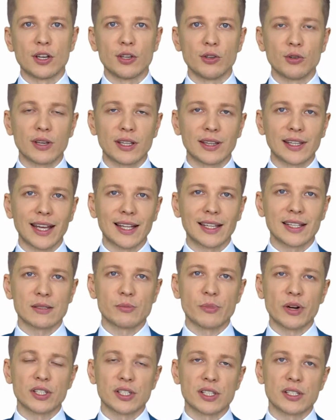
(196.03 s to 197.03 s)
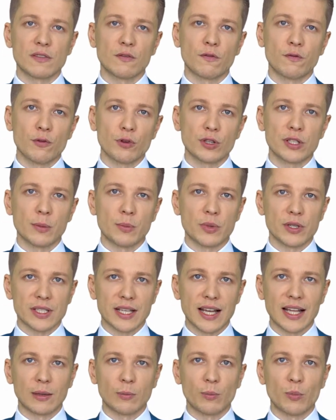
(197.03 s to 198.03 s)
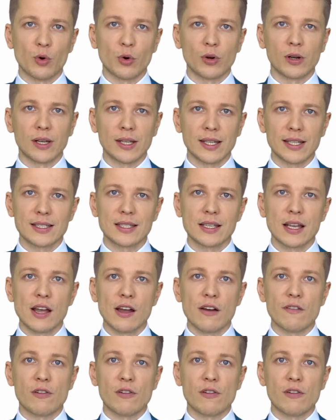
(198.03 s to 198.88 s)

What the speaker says: you can get as much as 40% more leads